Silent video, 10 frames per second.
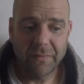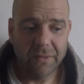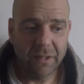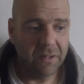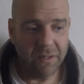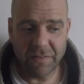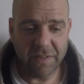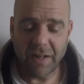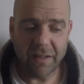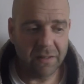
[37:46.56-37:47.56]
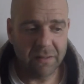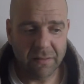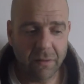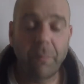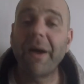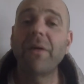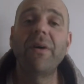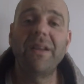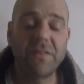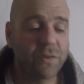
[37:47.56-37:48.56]
he said it. Oh, by the
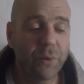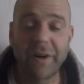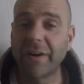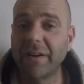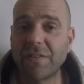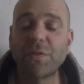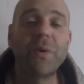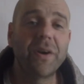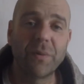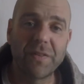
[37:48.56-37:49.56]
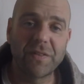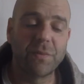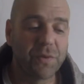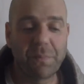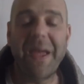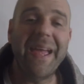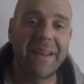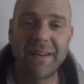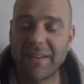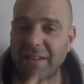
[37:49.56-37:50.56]
way, his Twitter was
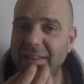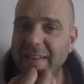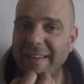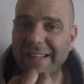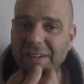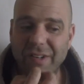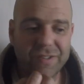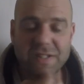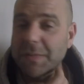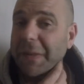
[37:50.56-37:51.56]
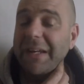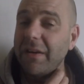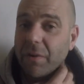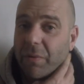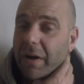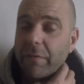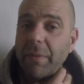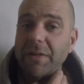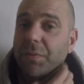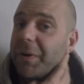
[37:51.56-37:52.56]
banned or suspended or whatever
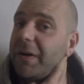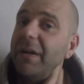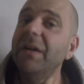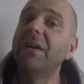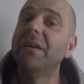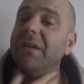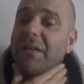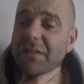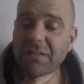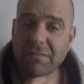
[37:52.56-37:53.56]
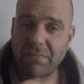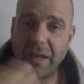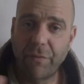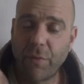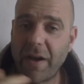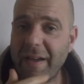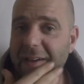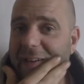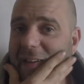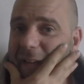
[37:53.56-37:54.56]
by Twitter. Just
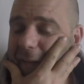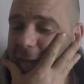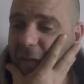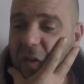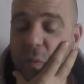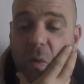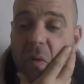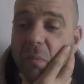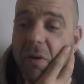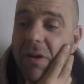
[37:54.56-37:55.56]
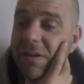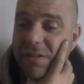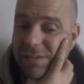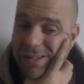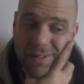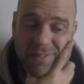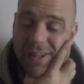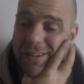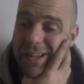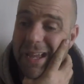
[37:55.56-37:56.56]
FYI. This one boy, he
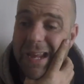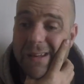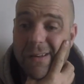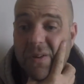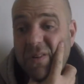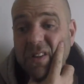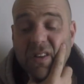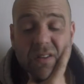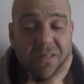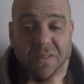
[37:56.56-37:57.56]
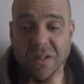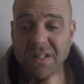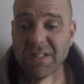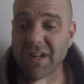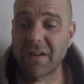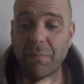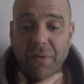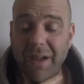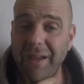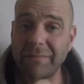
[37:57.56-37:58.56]
said, like, I didn't know what to do, so I just started
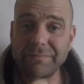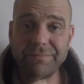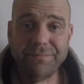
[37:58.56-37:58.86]
praying.